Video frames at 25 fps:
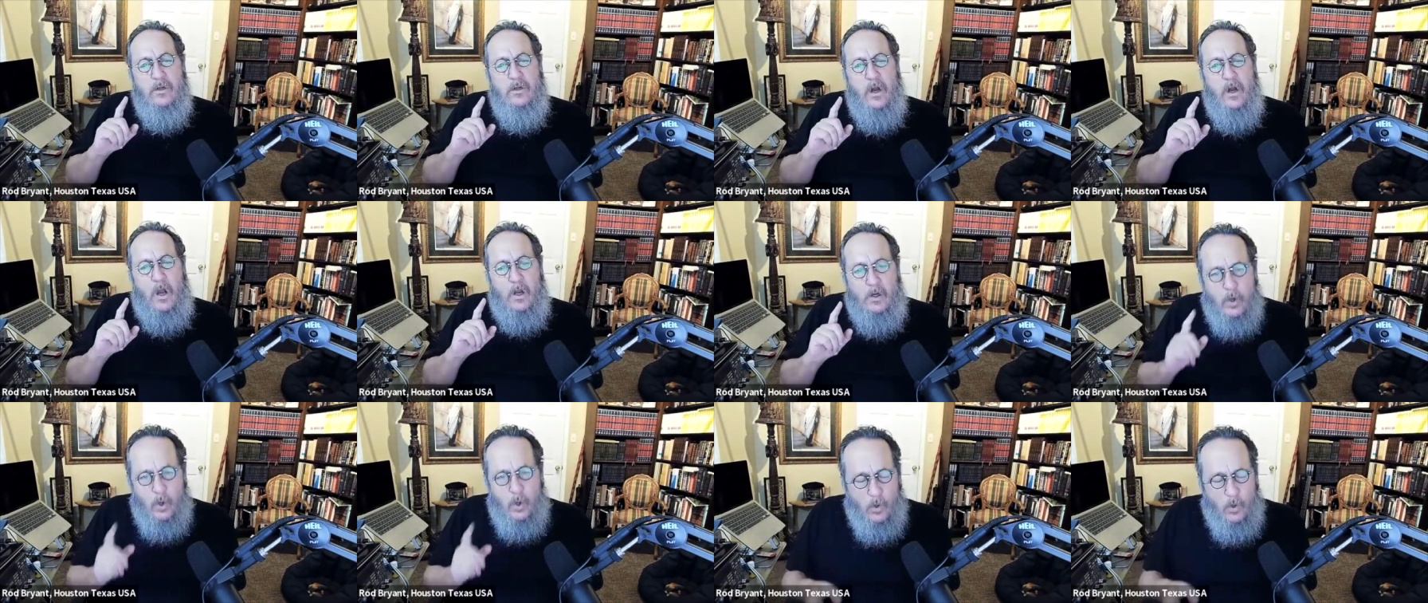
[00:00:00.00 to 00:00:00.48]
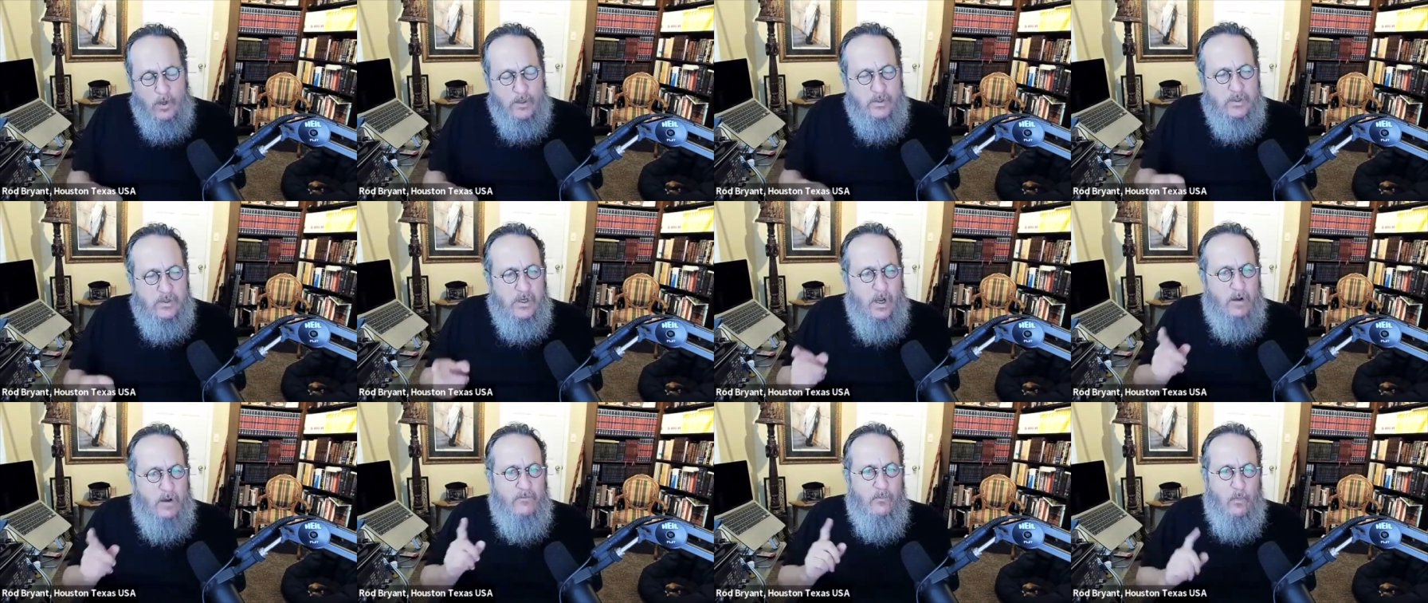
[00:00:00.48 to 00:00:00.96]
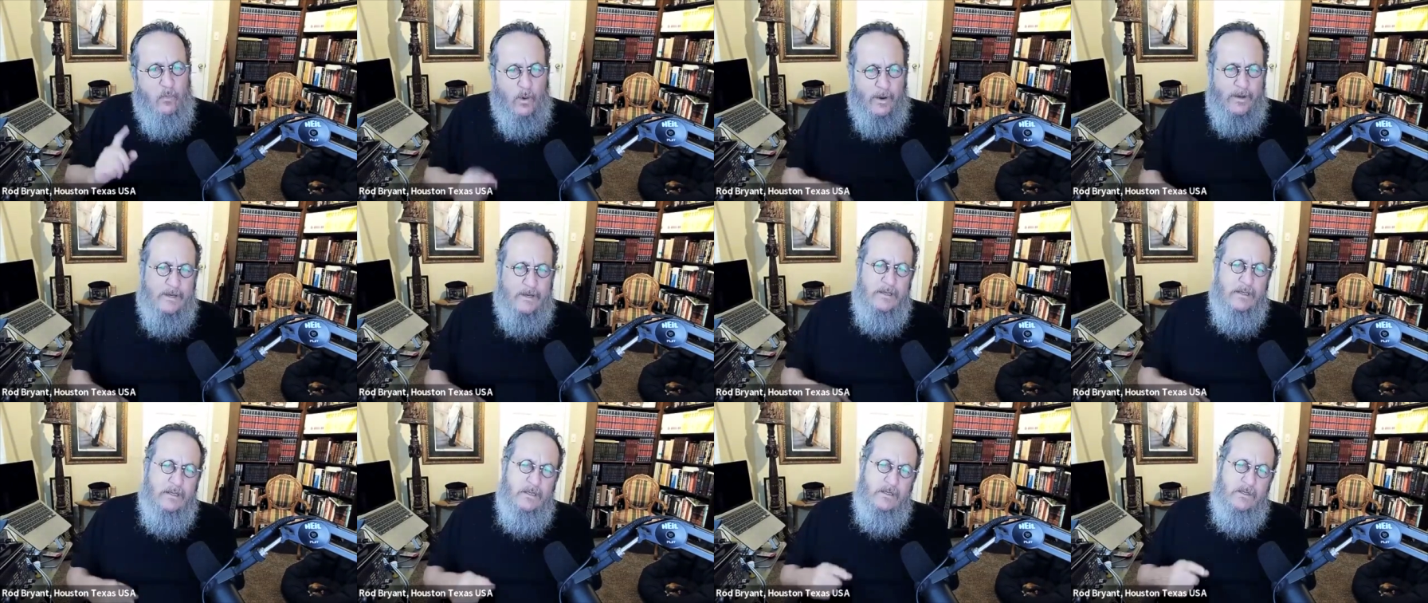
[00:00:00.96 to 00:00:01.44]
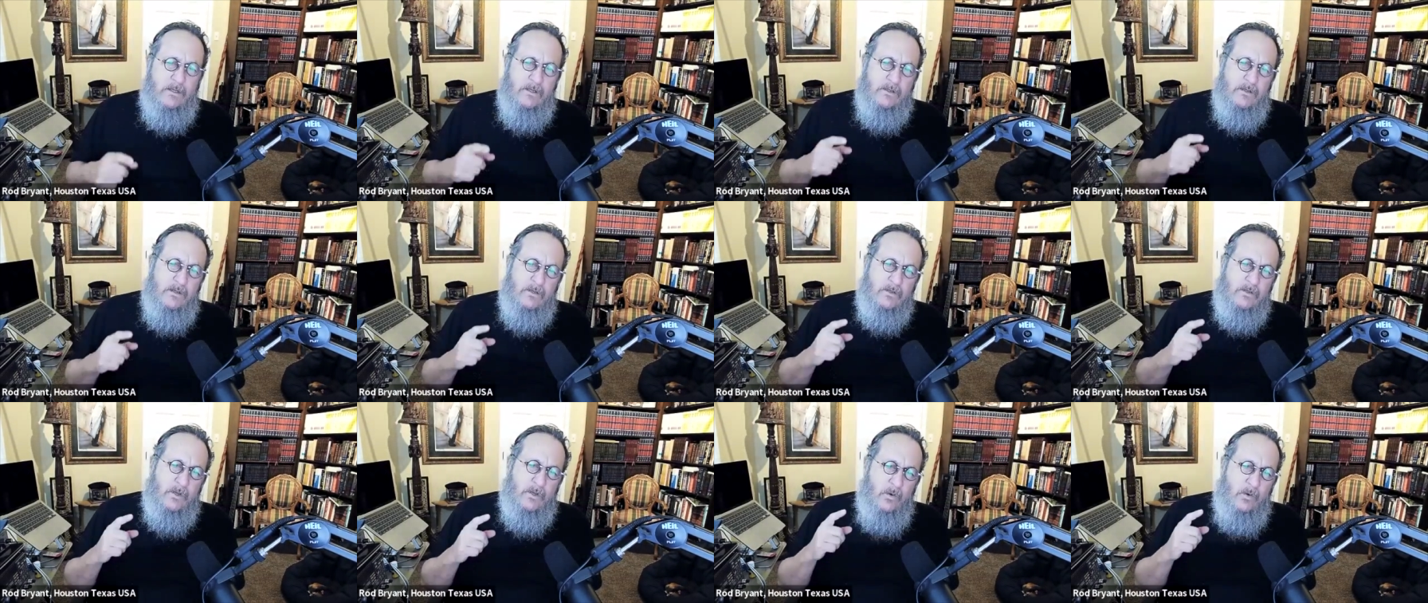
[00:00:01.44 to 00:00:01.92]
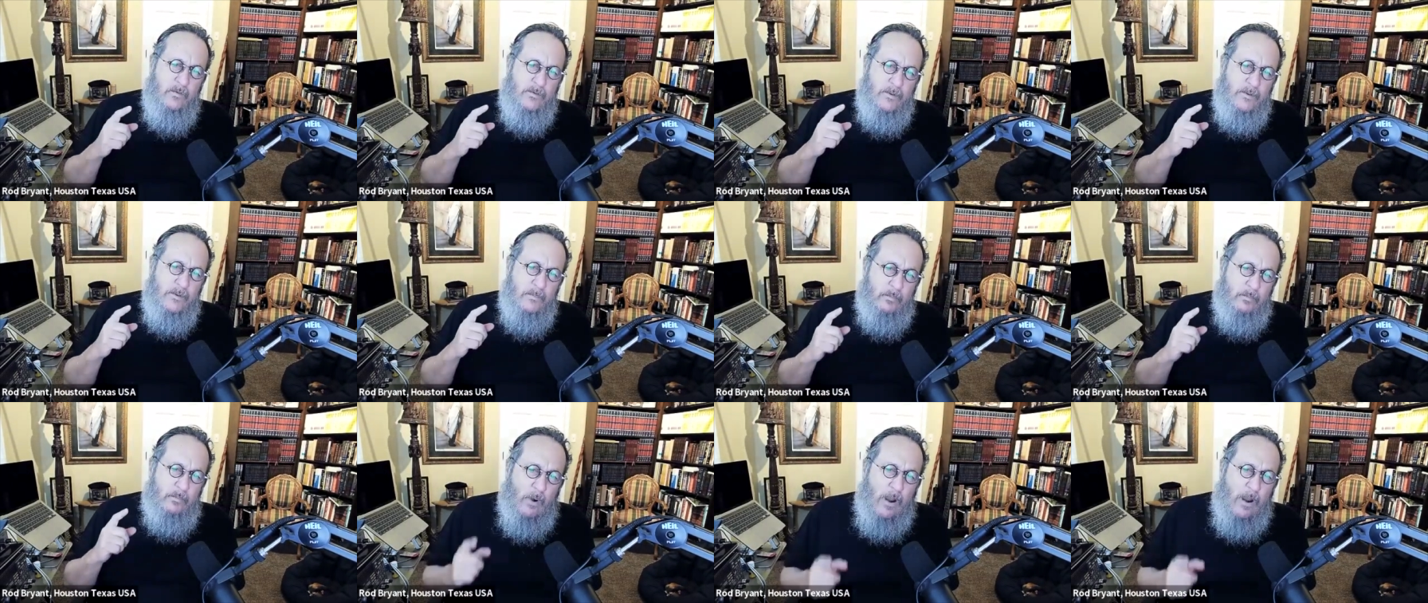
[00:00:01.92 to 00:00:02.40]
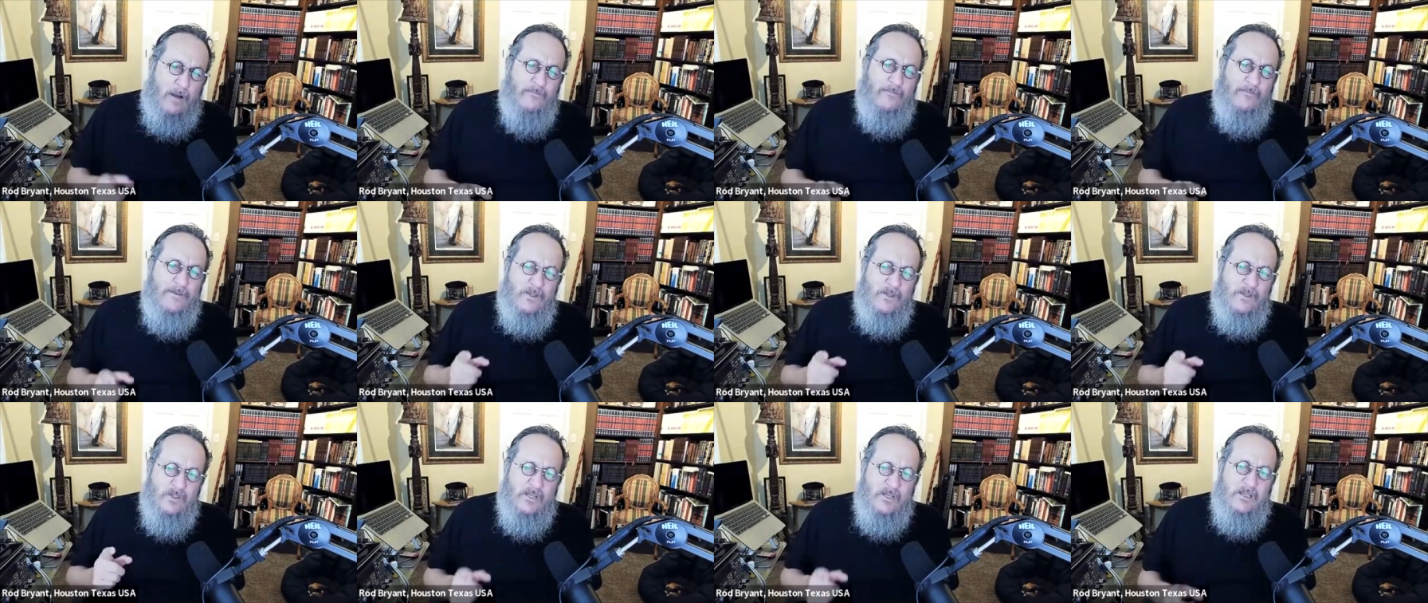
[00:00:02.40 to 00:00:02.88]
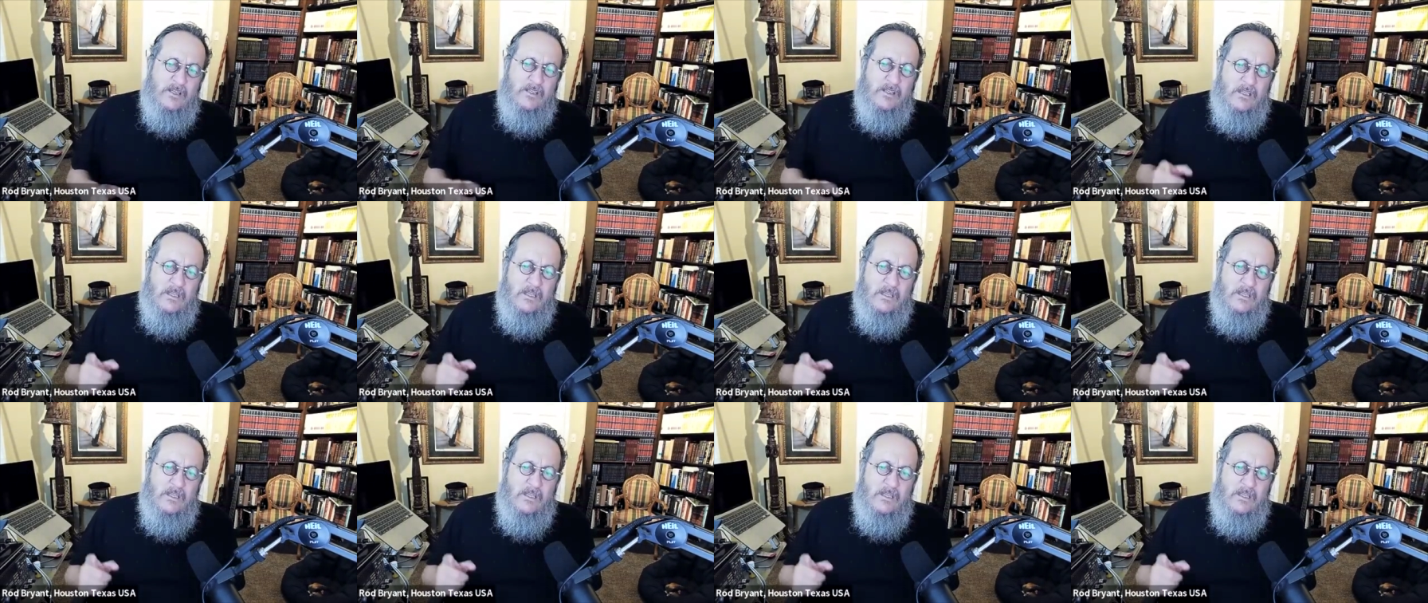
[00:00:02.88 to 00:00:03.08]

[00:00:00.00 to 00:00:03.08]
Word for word: a course of wickedness, so the prophet says